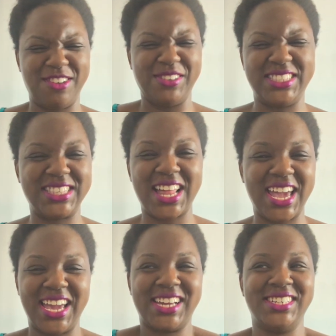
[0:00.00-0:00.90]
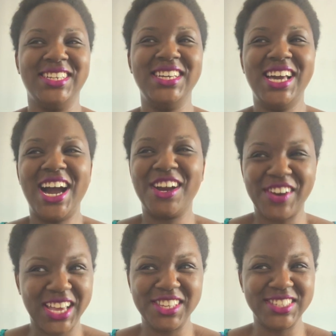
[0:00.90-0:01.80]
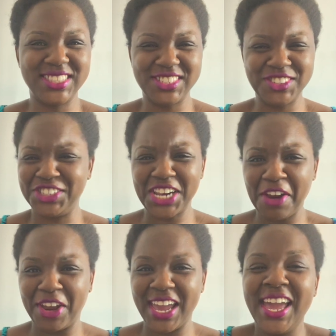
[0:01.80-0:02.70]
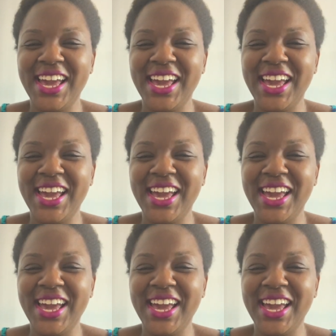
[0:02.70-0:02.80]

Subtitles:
It was like, all right, you're still Sherry.